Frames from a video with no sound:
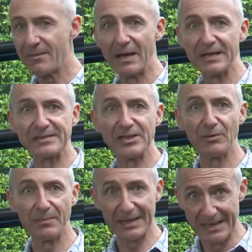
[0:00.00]
may
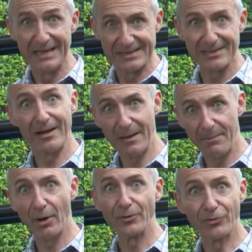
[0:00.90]
still be slightly
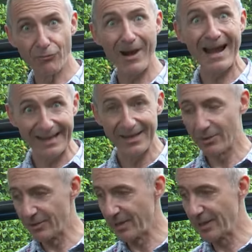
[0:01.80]
beyond granny
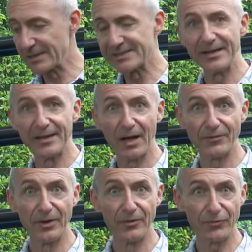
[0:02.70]
on her Sunday
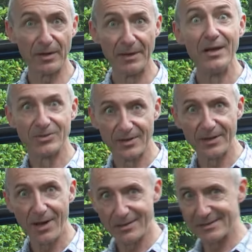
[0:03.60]
afternoon trip to the
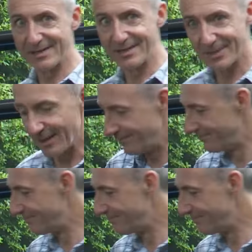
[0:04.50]
garden centre.